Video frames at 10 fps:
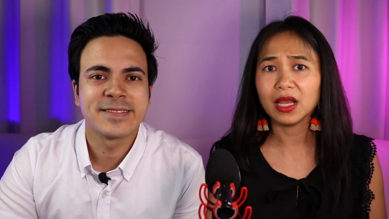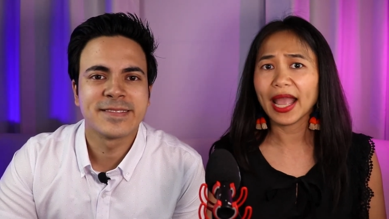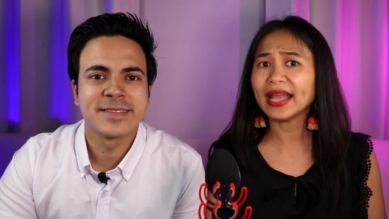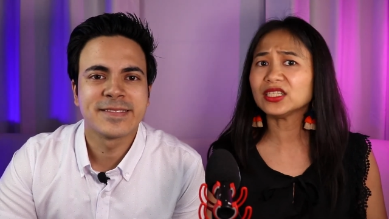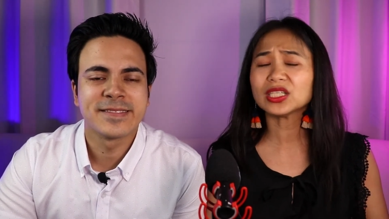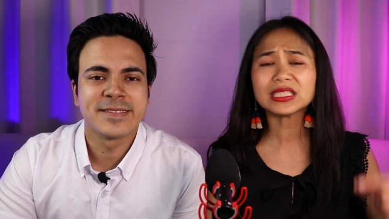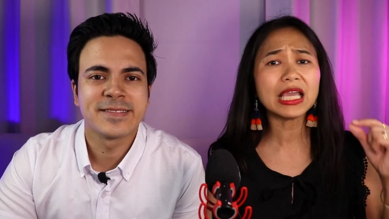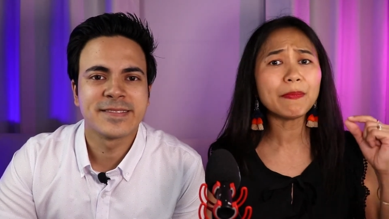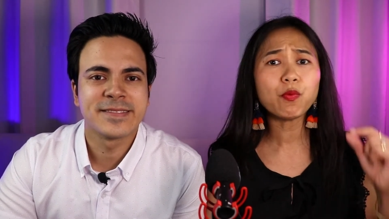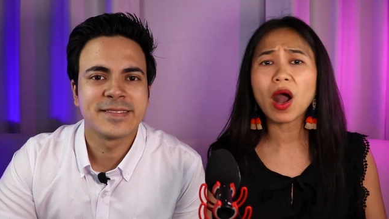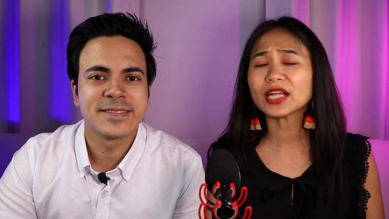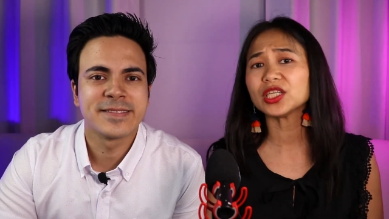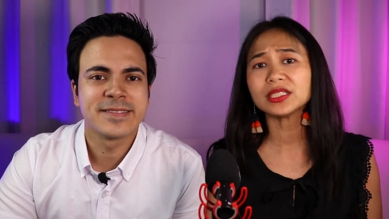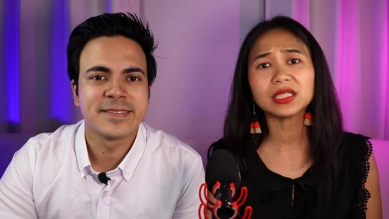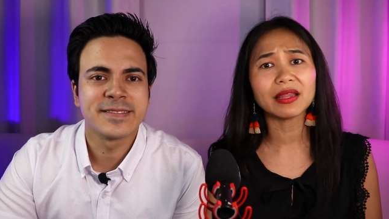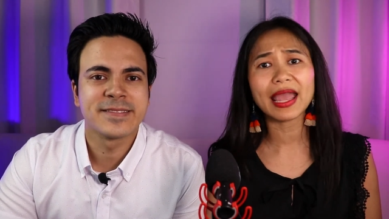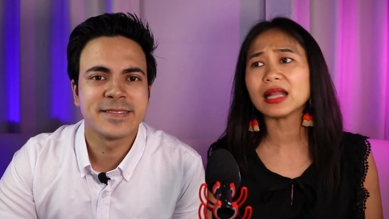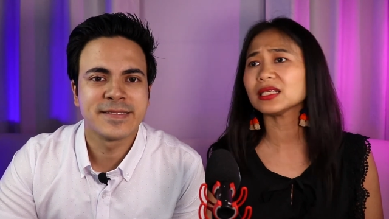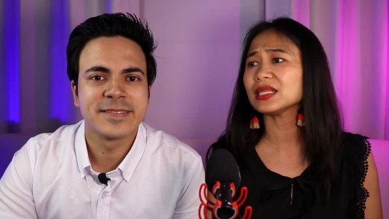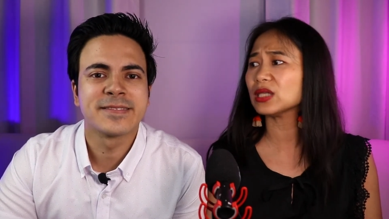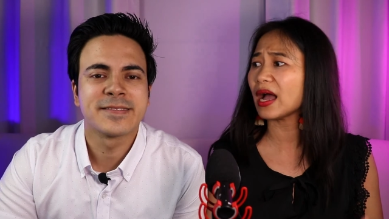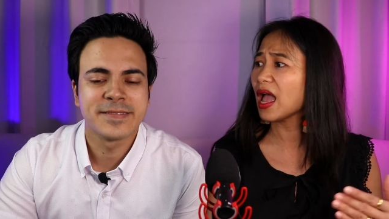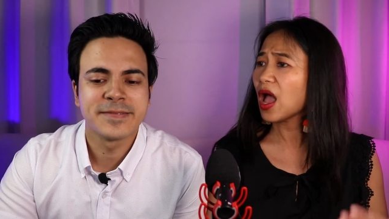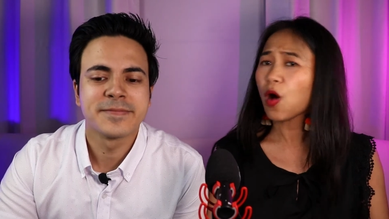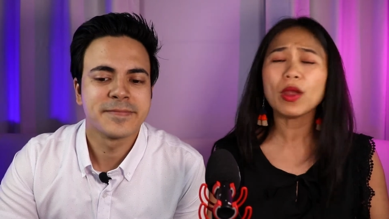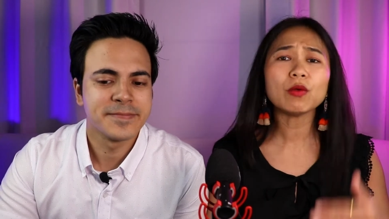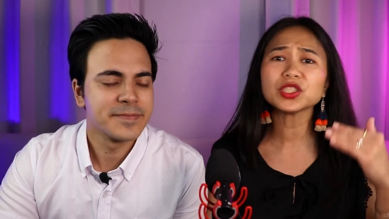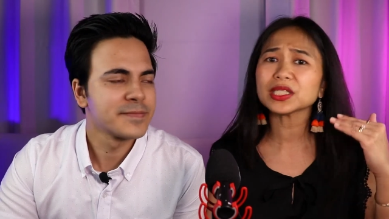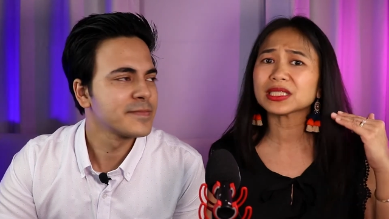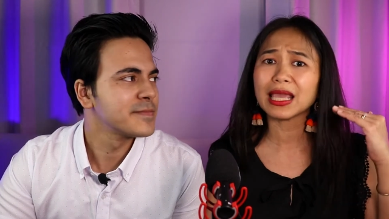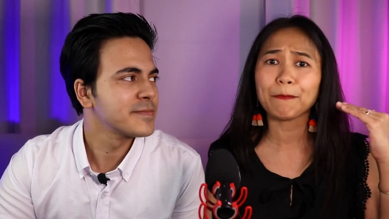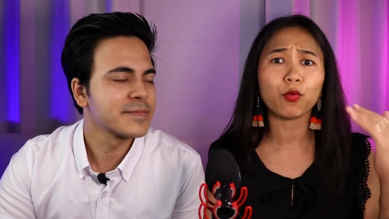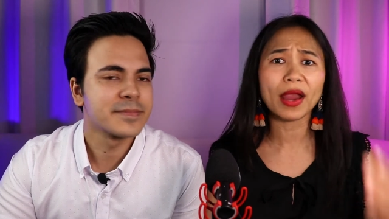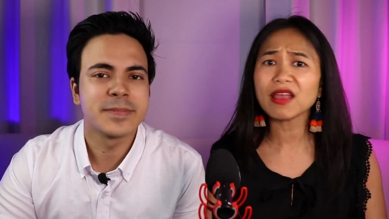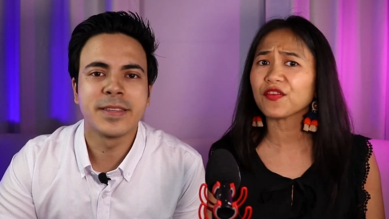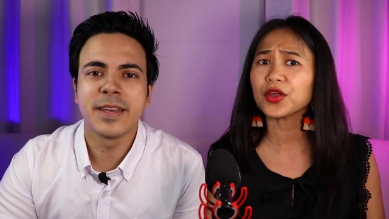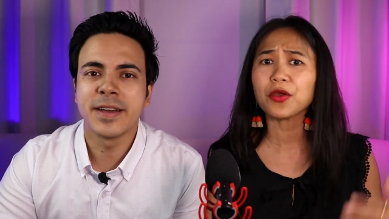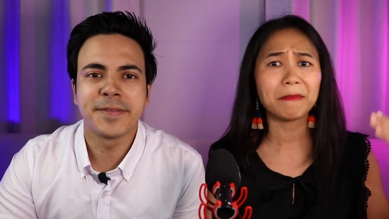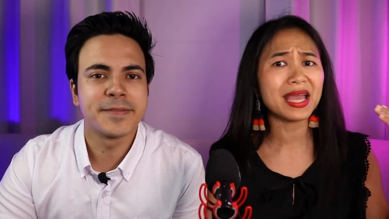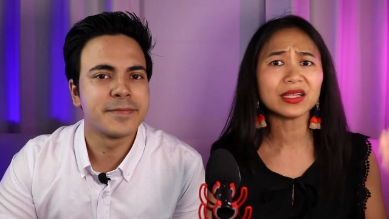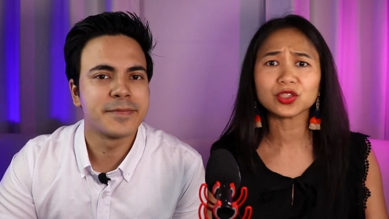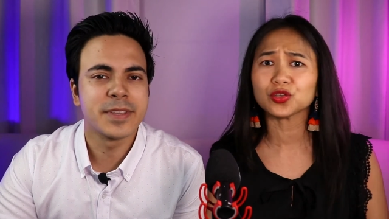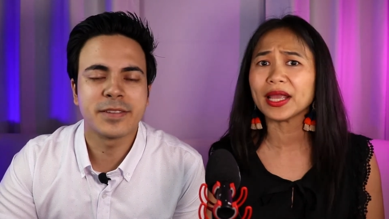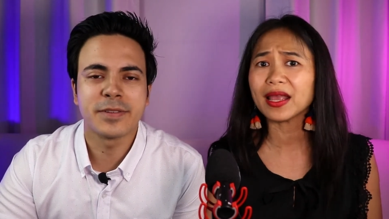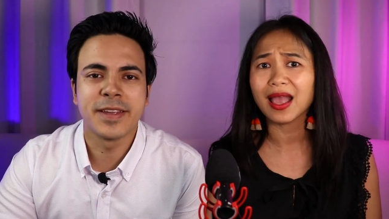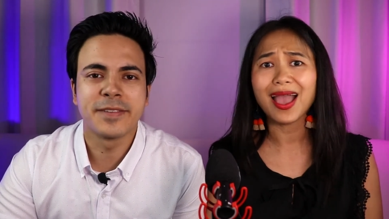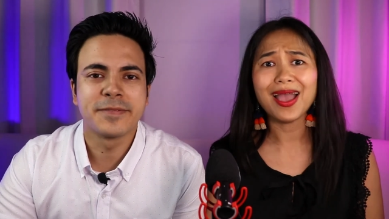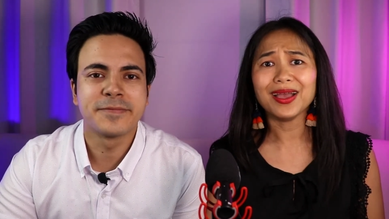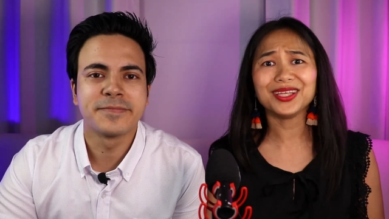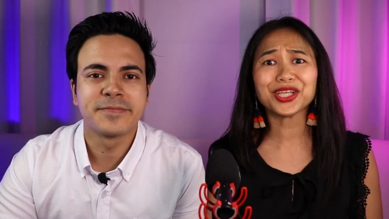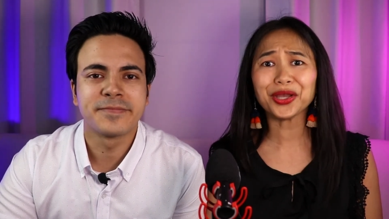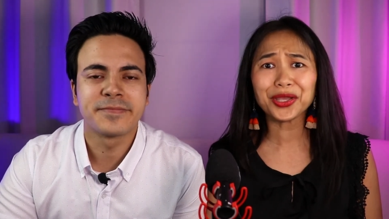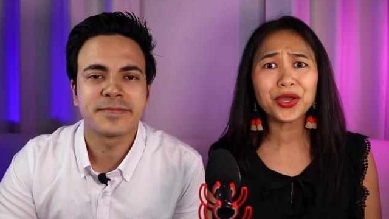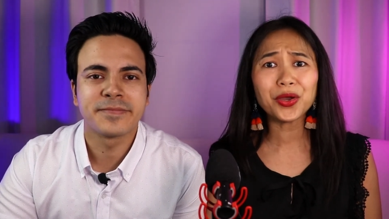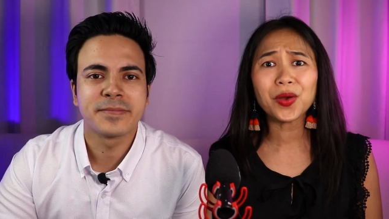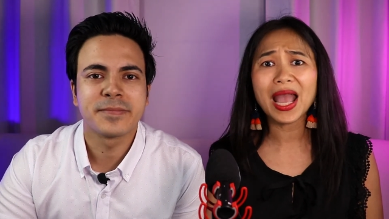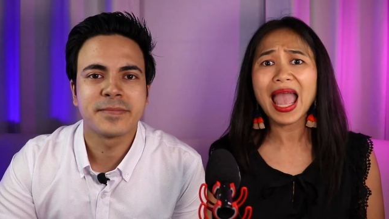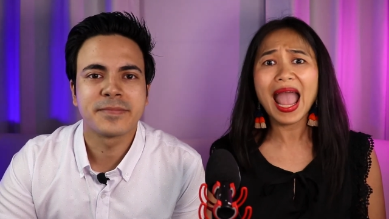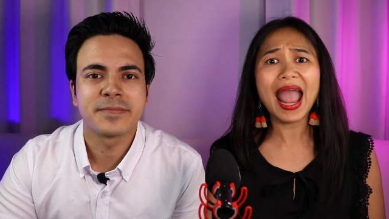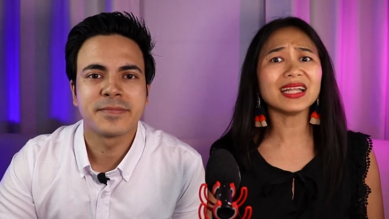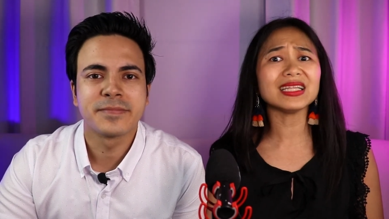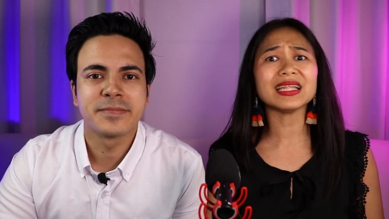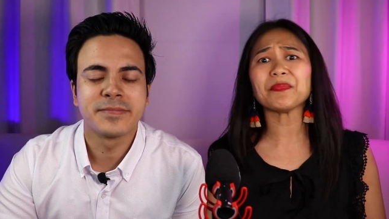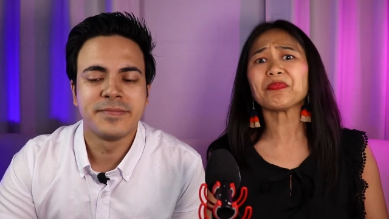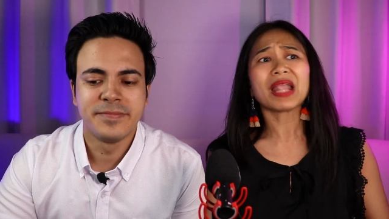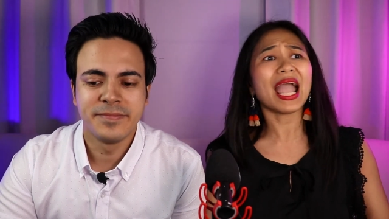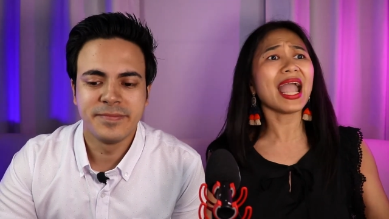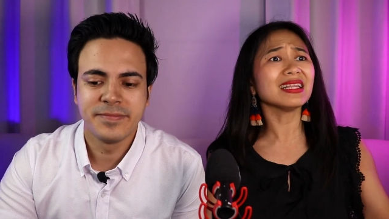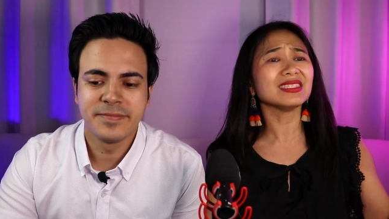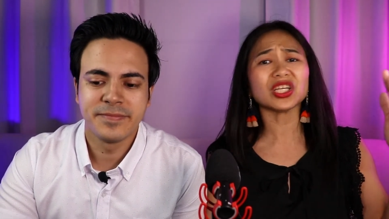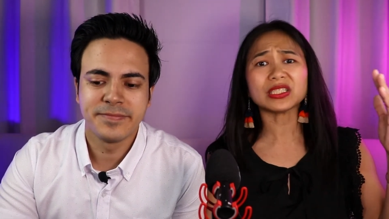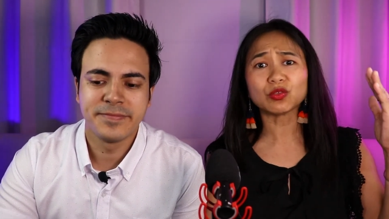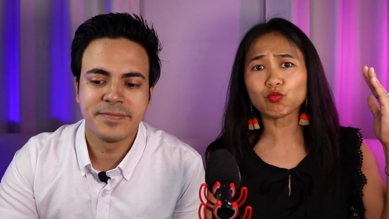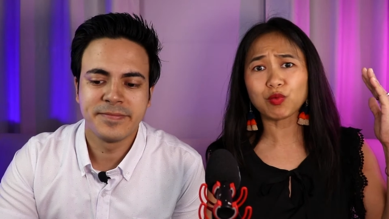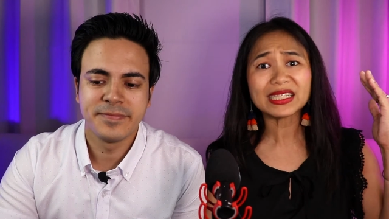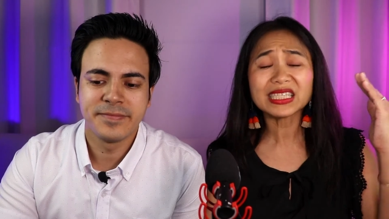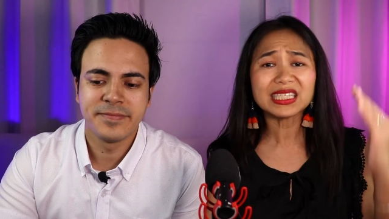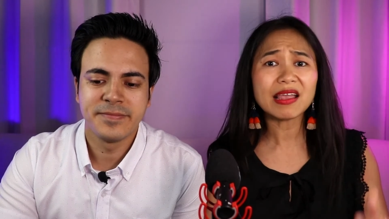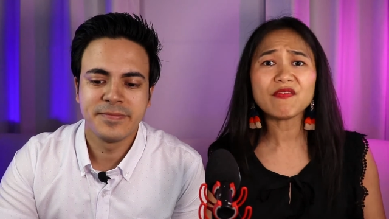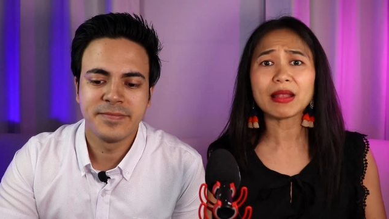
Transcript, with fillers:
Speaker 1: And just keep watching till the end because we will just keep praying for yeah, you, ministering right. to you, and and just receive